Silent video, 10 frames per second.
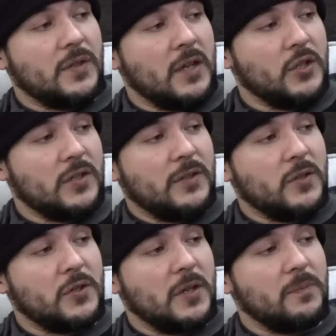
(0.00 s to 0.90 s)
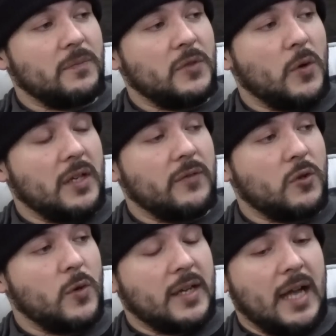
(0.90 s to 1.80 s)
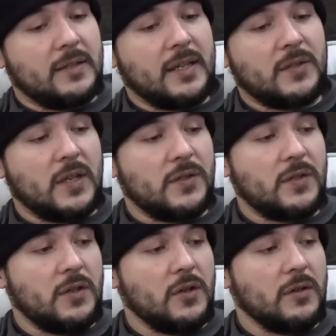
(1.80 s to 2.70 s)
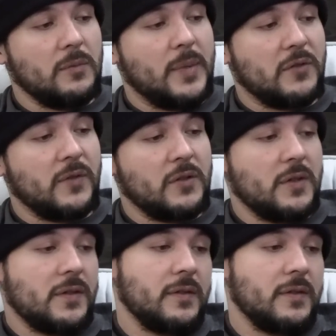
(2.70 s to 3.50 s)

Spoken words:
unjust censorship. You want to give a quick context as to your past victories?